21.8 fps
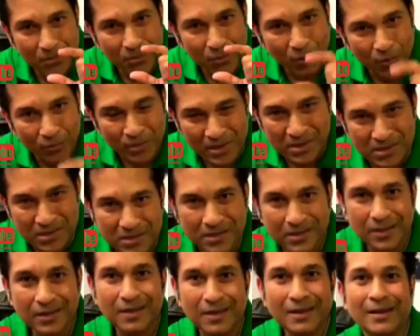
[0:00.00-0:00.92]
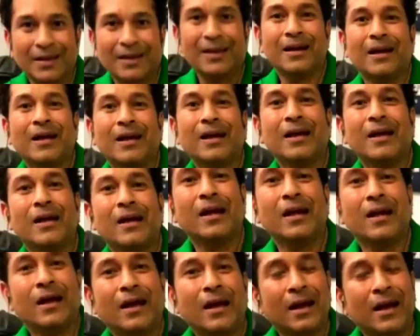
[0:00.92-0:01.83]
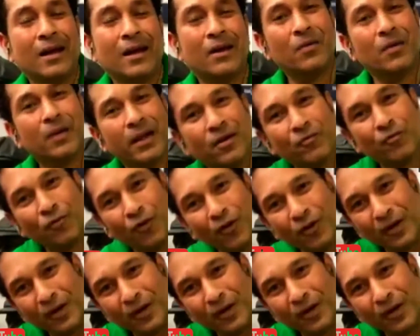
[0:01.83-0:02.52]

in that moment. And